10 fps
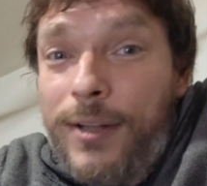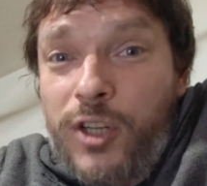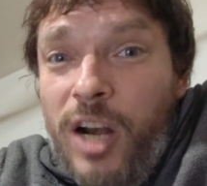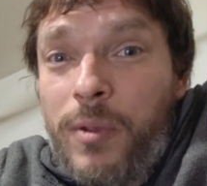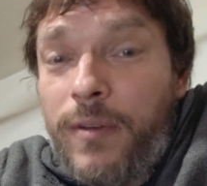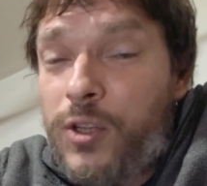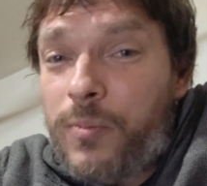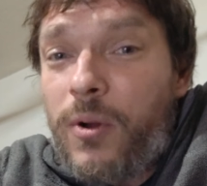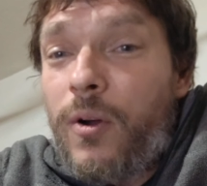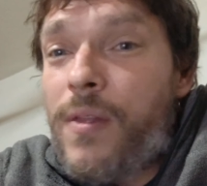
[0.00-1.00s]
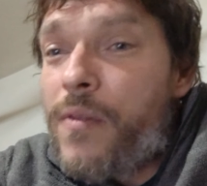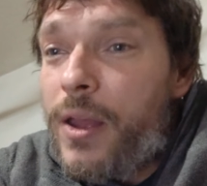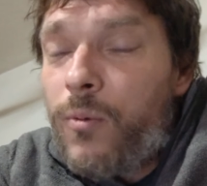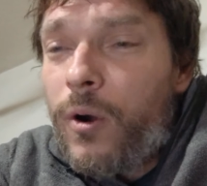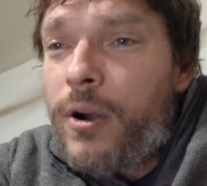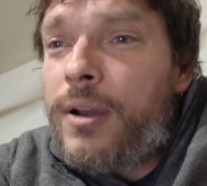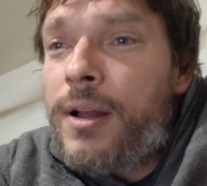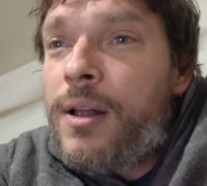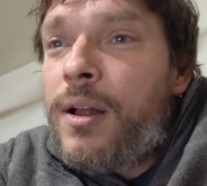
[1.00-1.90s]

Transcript: lights are going to be visible, and then they weren't.